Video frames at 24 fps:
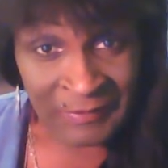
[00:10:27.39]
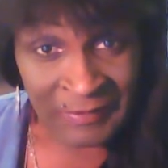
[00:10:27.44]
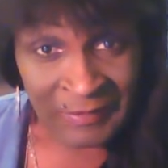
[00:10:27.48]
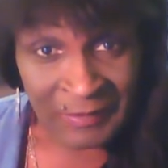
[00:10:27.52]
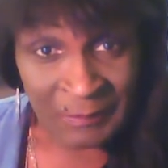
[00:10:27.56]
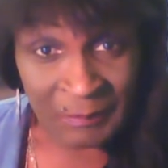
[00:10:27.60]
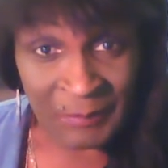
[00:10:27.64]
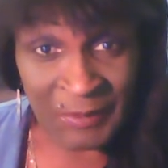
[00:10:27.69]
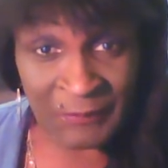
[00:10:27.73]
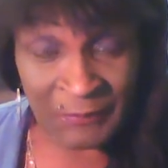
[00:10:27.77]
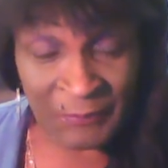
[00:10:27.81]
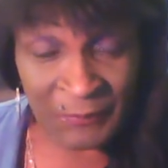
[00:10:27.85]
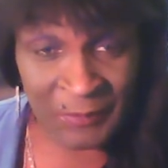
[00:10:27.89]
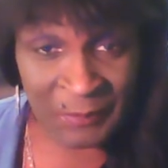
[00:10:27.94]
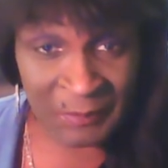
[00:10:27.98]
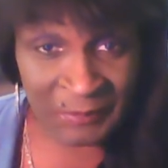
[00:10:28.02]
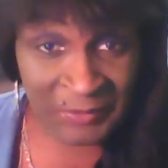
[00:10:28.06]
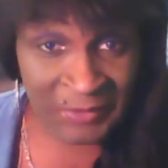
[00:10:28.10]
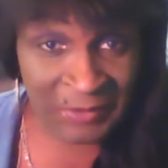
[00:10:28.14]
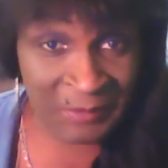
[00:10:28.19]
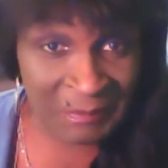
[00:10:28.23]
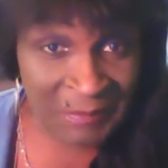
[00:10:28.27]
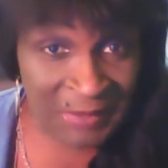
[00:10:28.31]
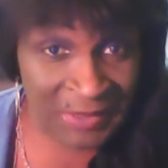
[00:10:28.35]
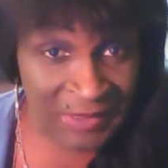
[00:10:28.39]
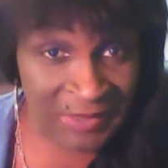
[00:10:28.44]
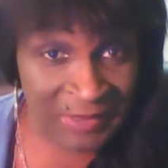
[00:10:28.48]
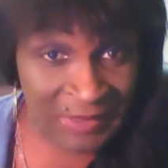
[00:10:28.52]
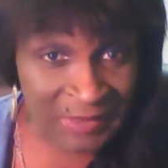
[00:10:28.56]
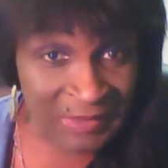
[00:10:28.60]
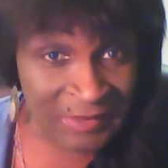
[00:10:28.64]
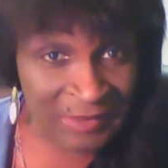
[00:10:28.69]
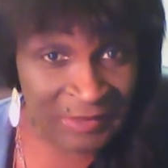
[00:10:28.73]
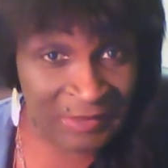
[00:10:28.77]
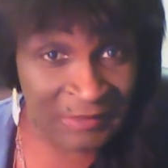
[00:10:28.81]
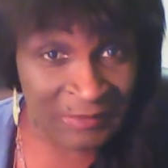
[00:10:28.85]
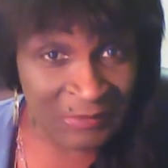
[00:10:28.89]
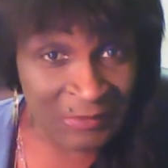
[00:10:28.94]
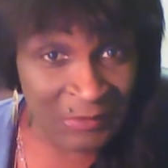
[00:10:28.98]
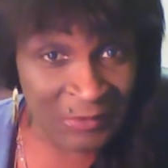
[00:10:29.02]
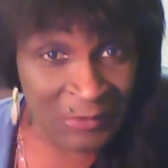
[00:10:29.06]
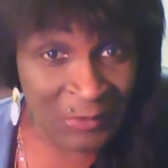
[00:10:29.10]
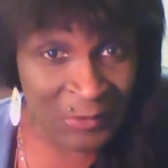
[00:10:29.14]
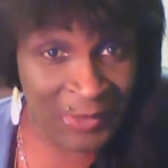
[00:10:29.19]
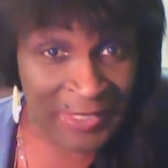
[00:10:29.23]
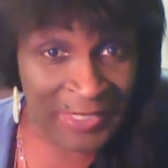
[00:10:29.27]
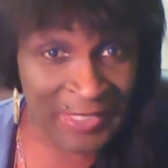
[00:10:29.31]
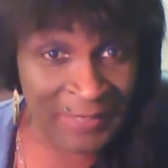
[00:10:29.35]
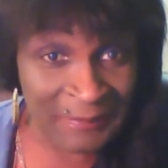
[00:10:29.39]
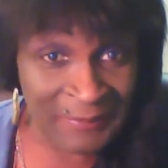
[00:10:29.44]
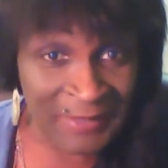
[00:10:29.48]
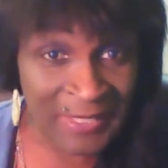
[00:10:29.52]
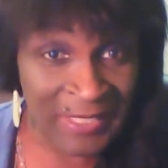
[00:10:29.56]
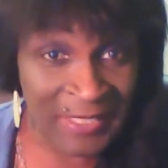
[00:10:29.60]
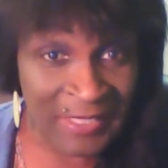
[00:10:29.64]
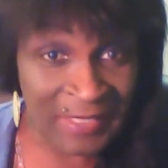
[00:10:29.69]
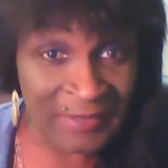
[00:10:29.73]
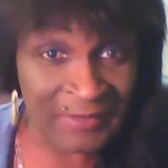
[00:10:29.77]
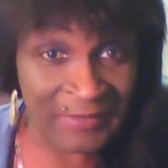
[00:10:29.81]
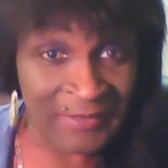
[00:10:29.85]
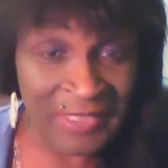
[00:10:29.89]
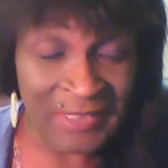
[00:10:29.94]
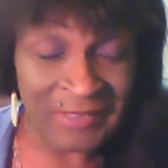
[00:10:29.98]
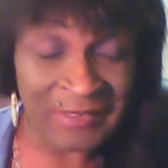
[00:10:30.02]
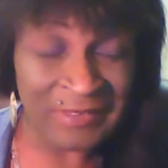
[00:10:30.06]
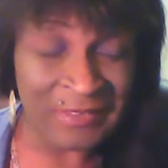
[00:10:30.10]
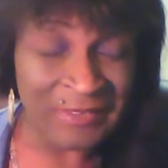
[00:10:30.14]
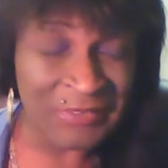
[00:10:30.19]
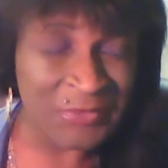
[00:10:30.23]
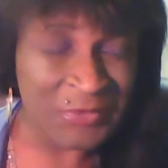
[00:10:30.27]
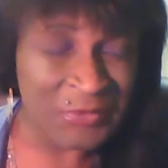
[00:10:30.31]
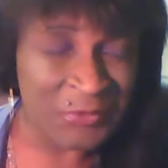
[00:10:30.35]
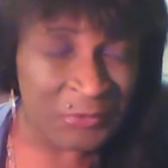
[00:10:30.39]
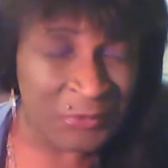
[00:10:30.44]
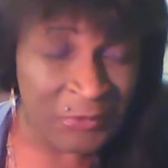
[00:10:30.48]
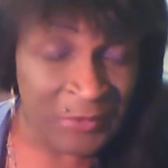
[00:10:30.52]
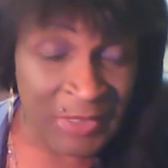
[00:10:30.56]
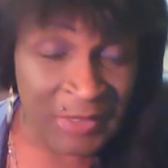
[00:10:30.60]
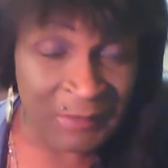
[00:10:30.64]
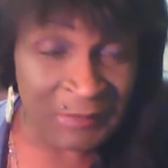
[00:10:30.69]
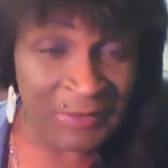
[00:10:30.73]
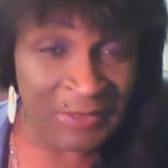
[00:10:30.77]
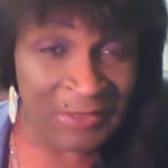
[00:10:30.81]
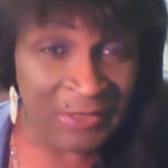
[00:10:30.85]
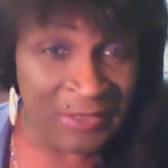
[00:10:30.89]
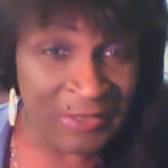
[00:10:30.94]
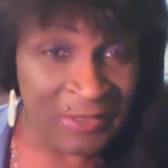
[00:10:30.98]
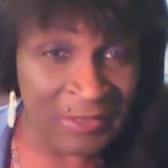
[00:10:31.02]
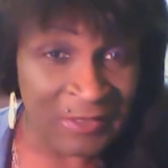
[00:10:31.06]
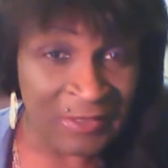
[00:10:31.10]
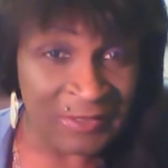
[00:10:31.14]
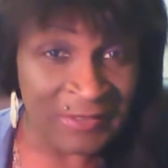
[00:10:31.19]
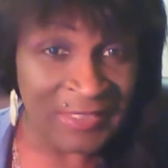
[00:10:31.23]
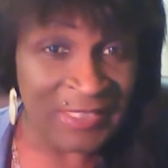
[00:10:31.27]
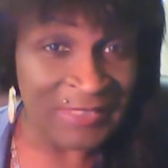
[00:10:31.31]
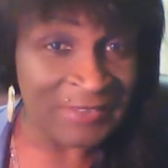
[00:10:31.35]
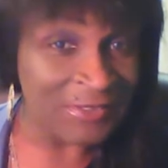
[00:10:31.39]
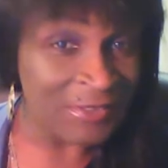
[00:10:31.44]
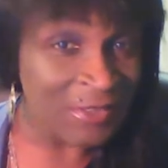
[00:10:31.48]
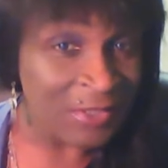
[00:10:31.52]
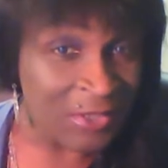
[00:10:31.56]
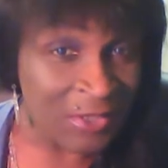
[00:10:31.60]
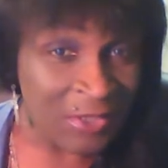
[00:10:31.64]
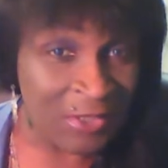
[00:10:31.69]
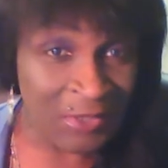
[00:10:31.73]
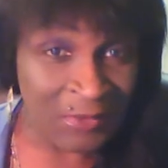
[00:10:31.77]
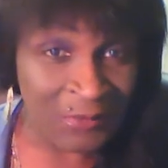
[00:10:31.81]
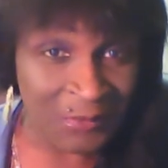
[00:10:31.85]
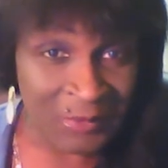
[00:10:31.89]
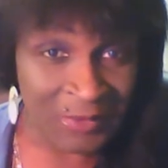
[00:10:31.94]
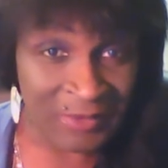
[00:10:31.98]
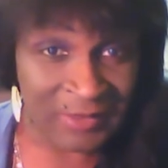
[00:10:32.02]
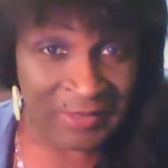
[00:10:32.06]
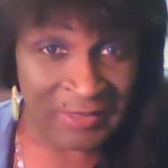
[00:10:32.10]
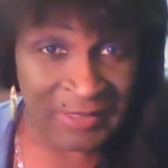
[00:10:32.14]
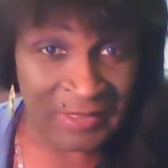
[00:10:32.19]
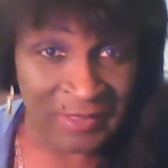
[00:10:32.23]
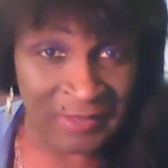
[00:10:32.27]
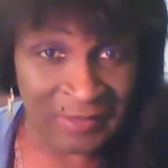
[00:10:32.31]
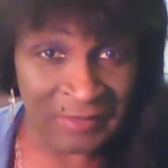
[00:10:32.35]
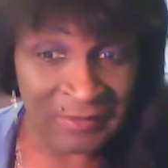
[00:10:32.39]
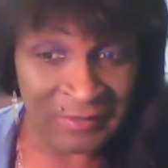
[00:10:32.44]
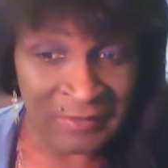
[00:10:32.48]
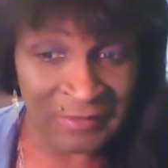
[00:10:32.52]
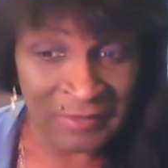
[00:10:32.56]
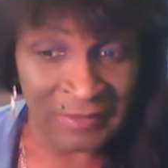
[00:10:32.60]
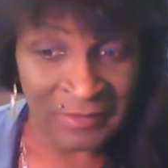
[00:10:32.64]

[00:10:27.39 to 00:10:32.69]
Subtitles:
But to me, who I am now, that's extremely hard. That's a hard workout.